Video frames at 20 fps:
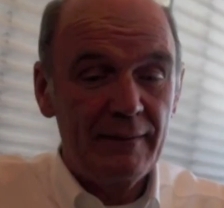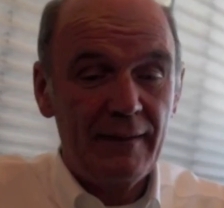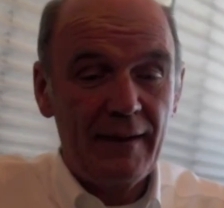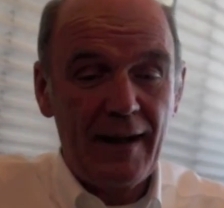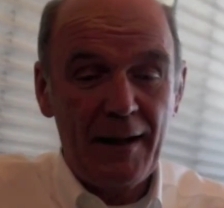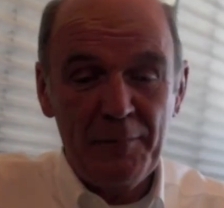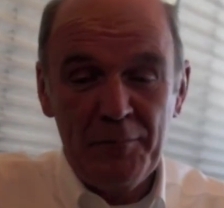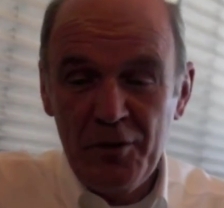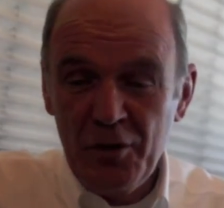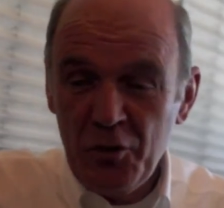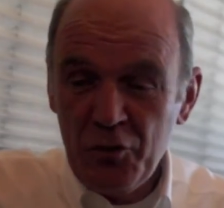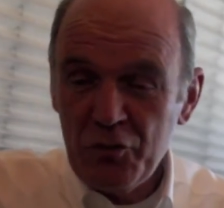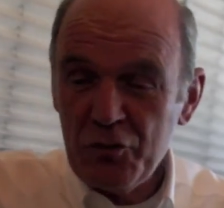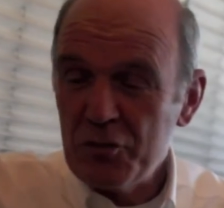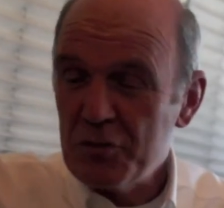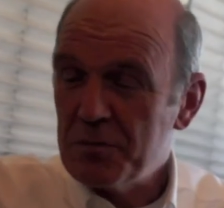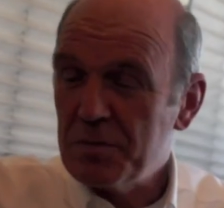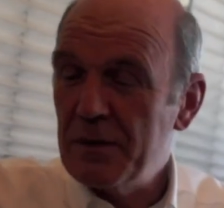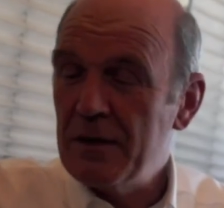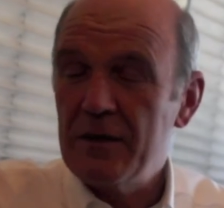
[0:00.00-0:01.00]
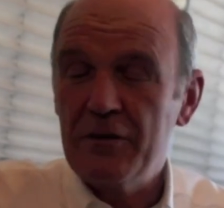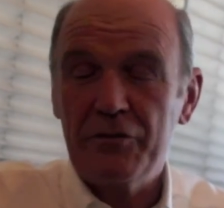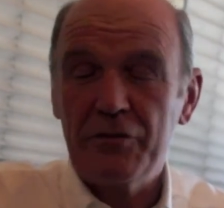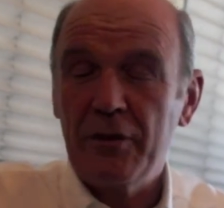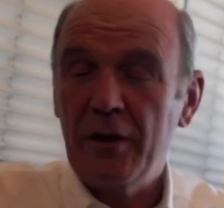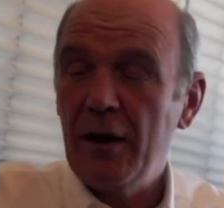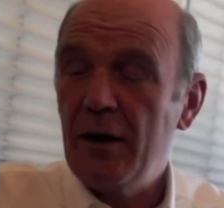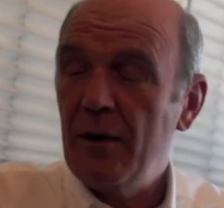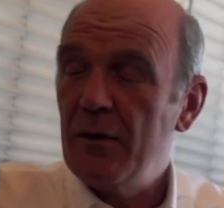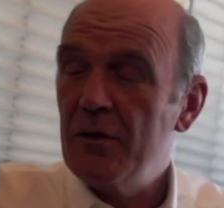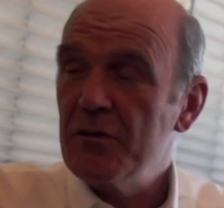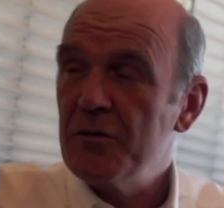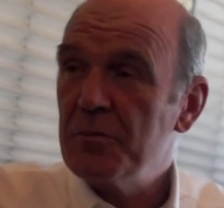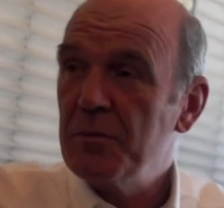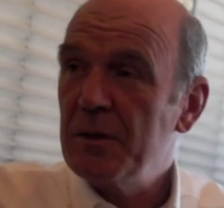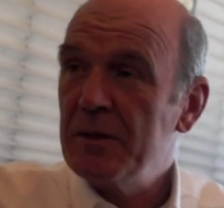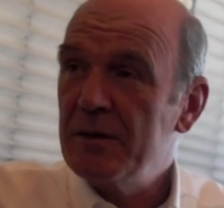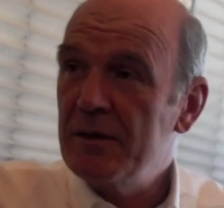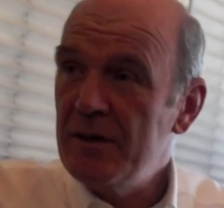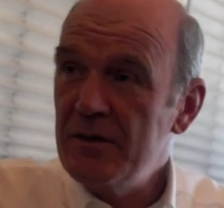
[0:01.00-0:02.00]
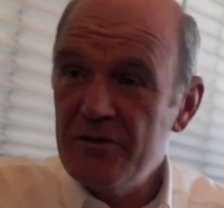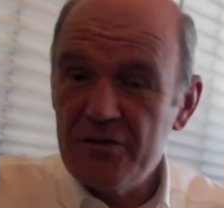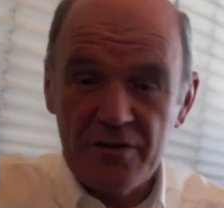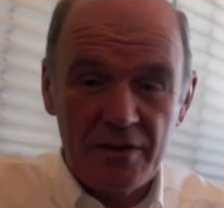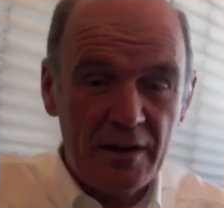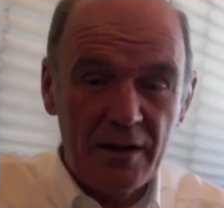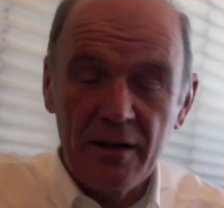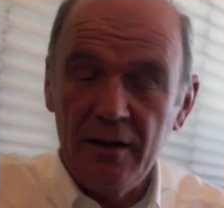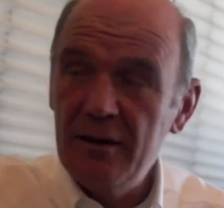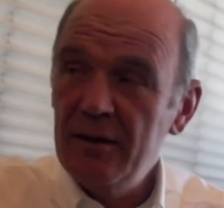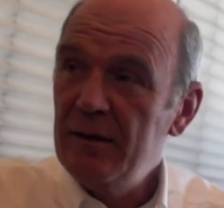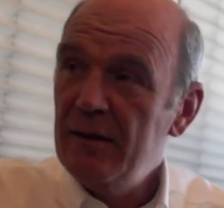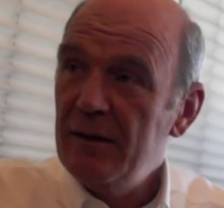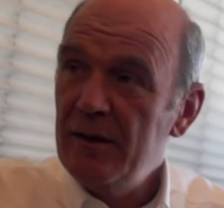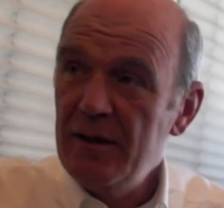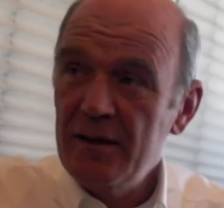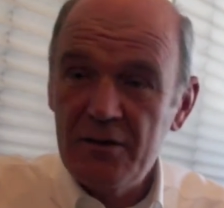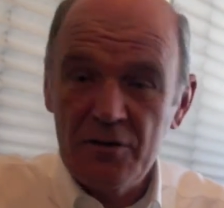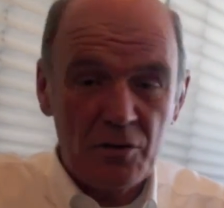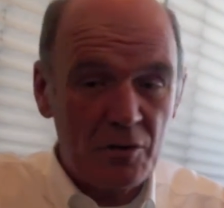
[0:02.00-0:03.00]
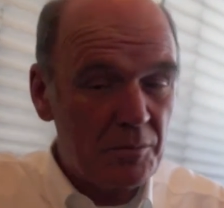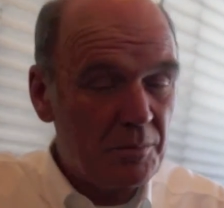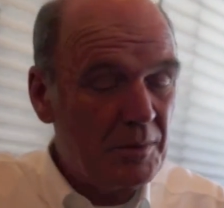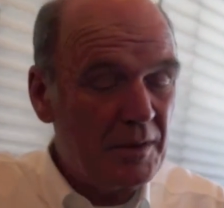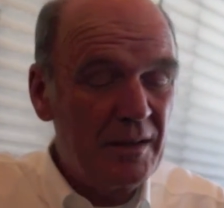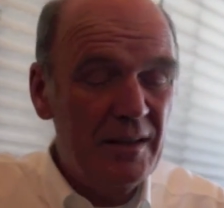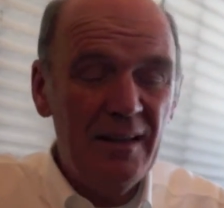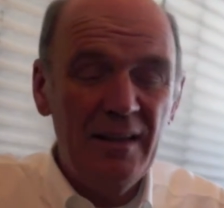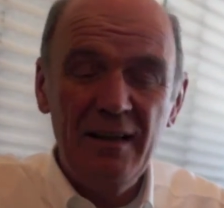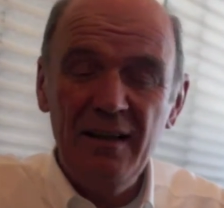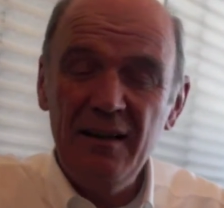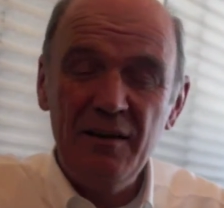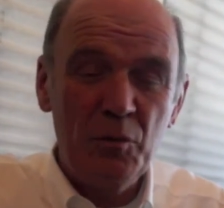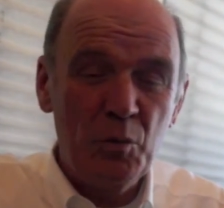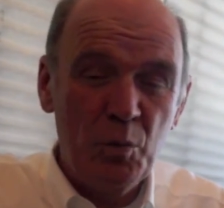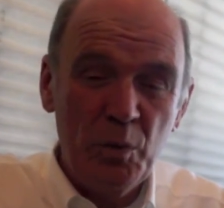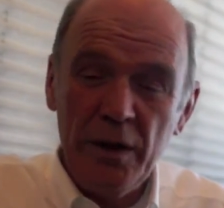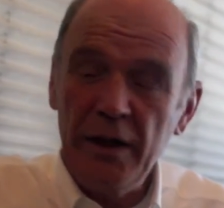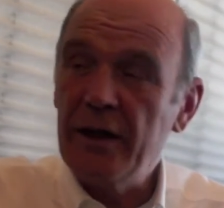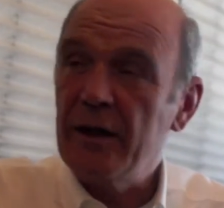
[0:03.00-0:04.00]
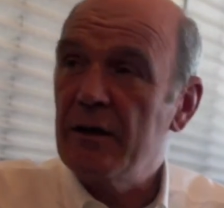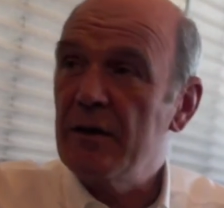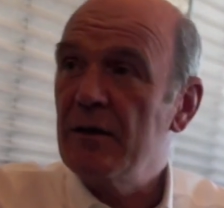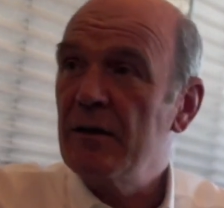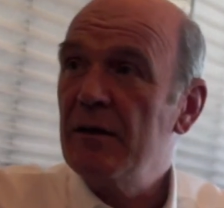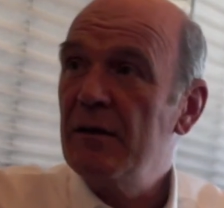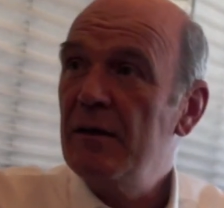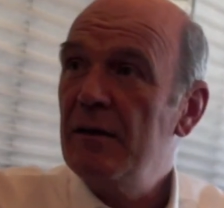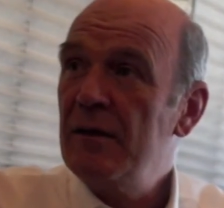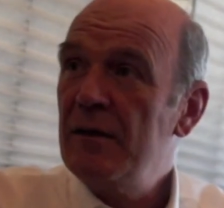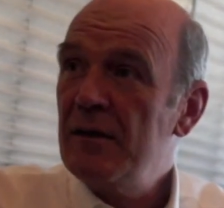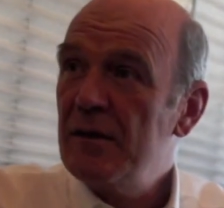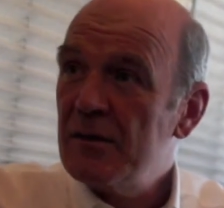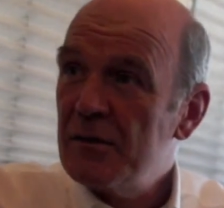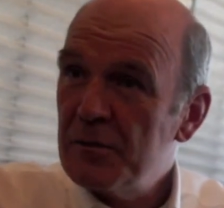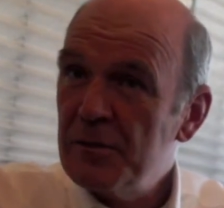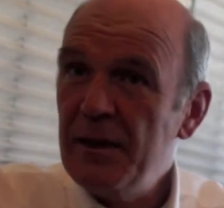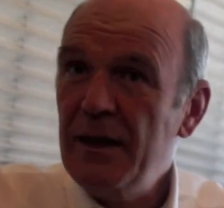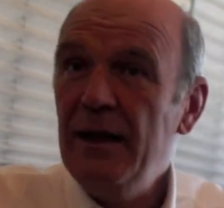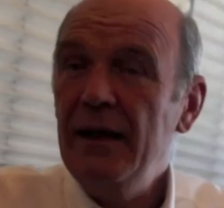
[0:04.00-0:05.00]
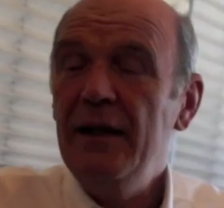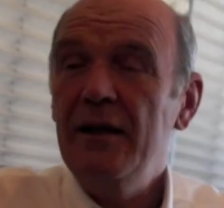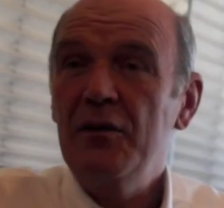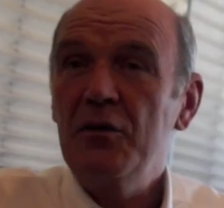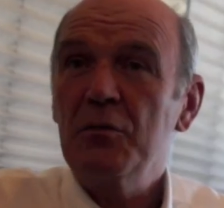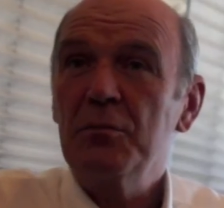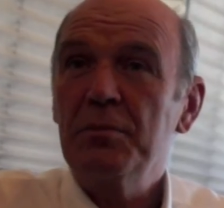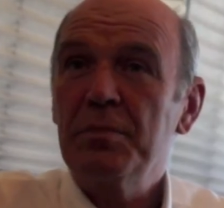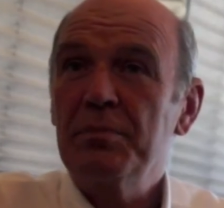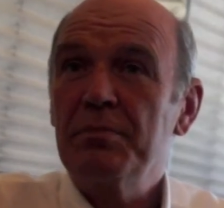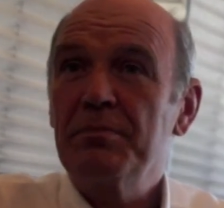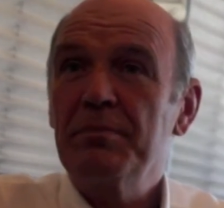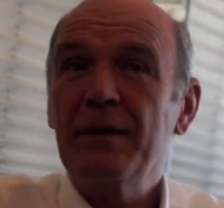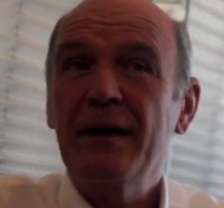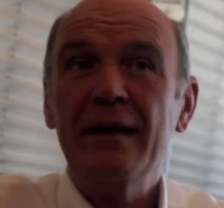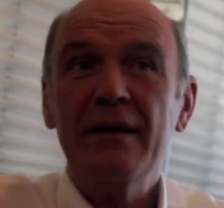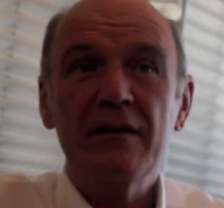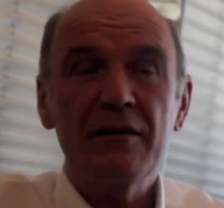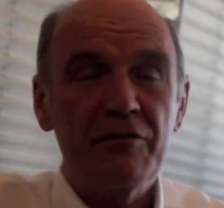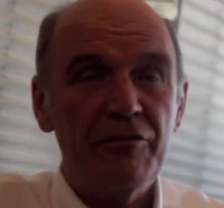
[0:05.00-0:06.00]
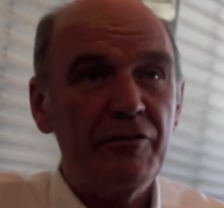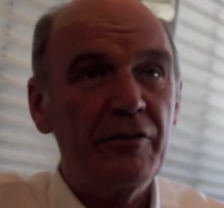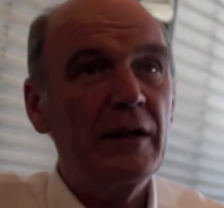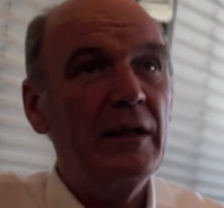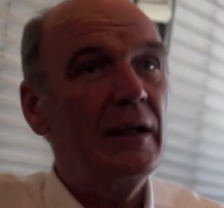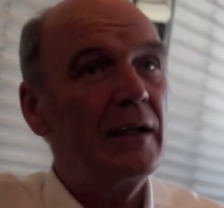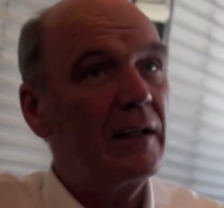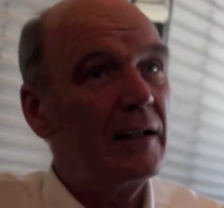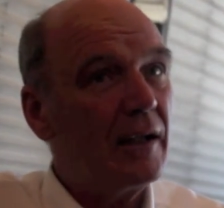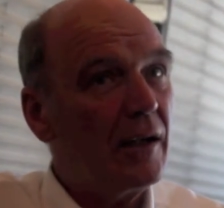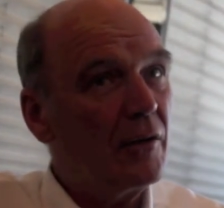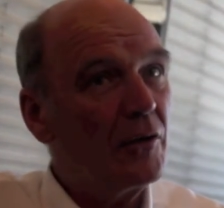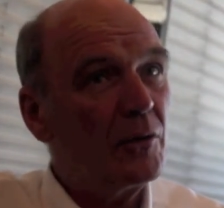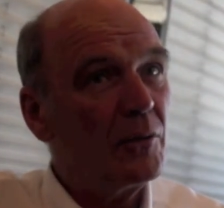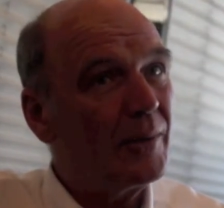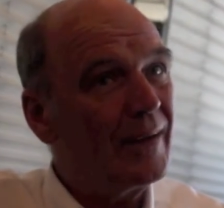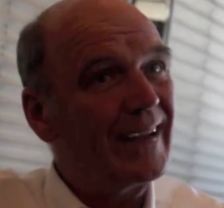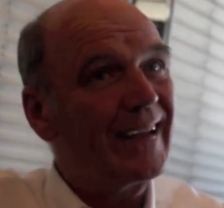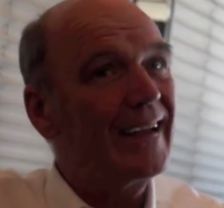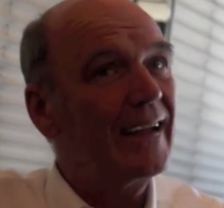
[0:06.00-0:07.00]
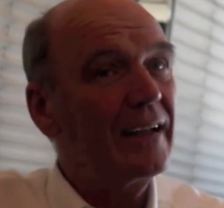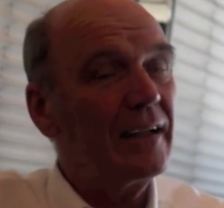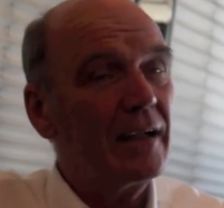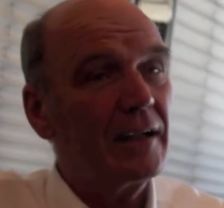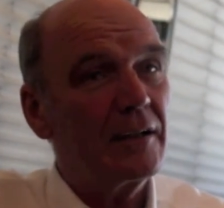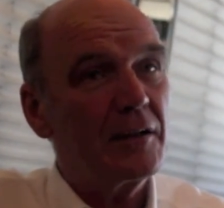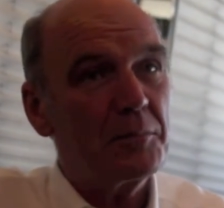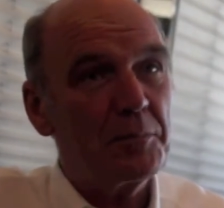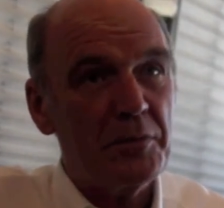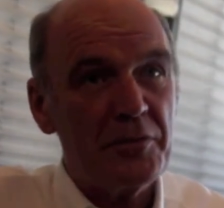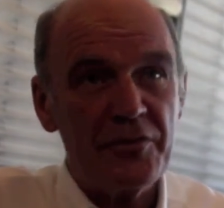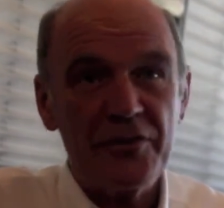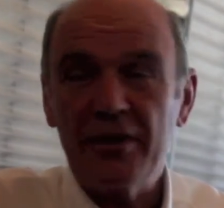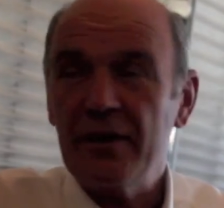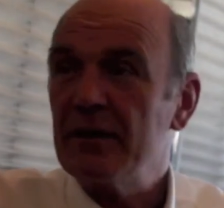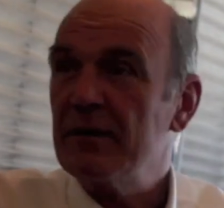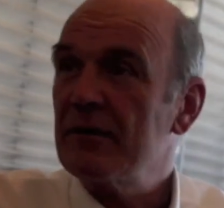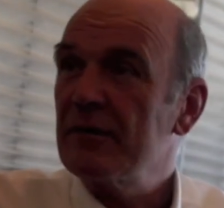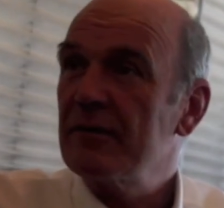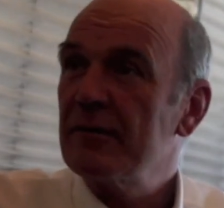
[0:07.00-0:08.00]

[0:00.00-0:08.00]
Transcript: I'm used to 24 hours, but this year it took me nearly a week really to get the feeling now you again 100%.